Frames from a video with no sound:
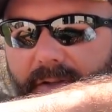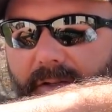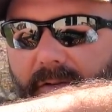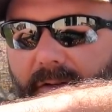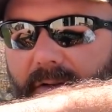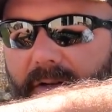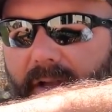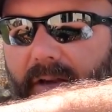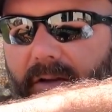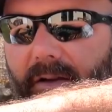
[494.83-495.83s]
a two hundred
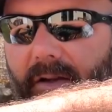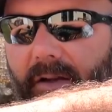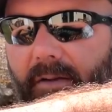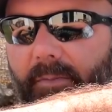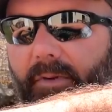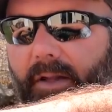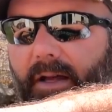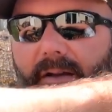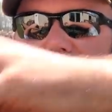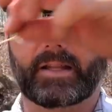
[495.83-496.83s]
acre
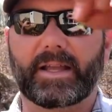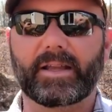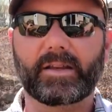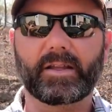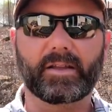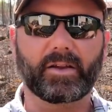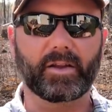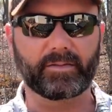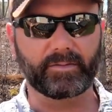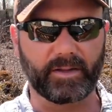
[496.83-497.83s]
plot of land
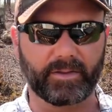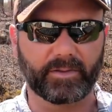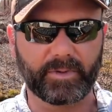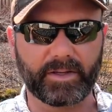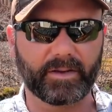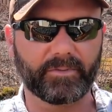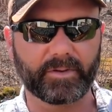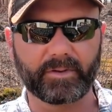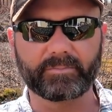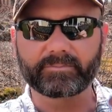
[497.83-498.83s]
in three
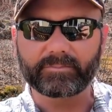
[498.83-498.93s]
different